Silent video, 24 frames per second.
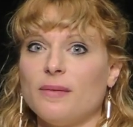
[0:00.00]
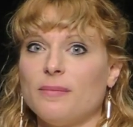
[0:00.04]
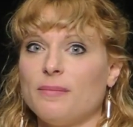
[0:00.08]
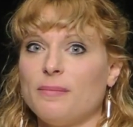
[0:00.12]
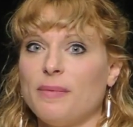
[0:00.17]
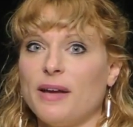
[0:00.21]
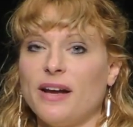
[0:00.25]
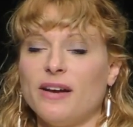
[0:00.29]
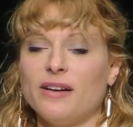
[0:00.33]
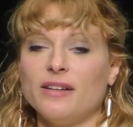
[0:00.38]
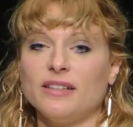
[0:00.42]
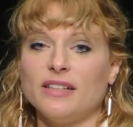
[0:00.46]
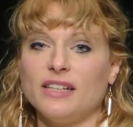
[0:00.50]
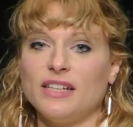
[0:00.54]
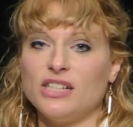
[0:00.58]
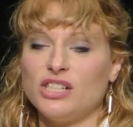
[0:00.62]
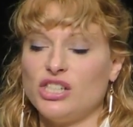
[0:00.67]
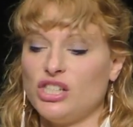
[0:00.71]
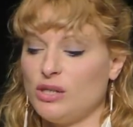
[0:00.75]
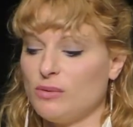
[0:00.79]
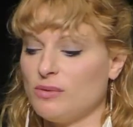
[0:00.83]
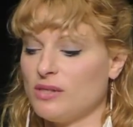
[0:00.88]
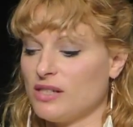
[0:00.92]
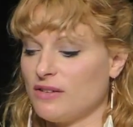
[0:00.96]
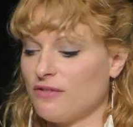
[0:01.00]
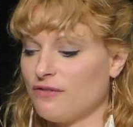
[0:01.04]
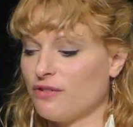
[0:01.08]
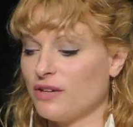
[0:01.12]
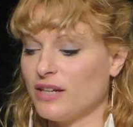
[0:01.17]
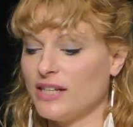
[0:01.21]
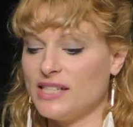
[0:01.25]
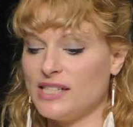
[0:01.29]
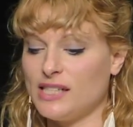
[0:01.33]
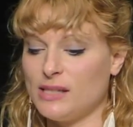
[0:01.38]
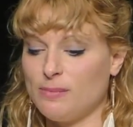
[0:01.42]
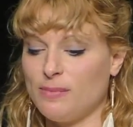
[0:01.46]
apparently she was a
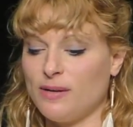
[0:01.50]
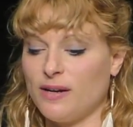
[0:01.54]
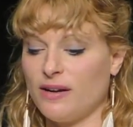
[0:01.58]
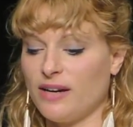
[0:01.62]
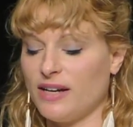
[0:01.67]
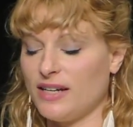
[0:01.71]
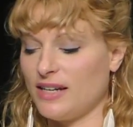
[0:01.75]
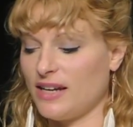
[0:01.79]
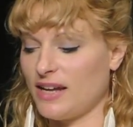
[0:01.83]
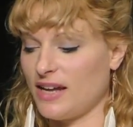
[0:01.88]
free spirit,